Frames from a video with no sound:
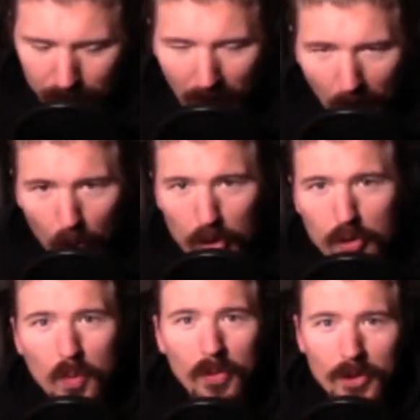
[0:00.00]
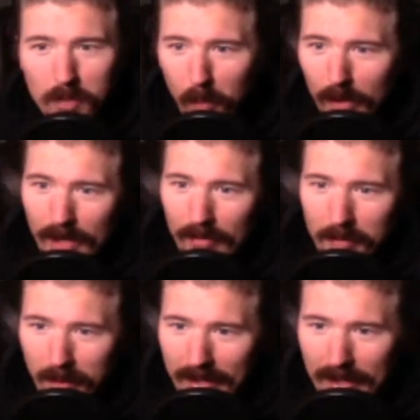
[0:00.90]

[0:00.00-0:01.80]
How are you doing this morning, everybody?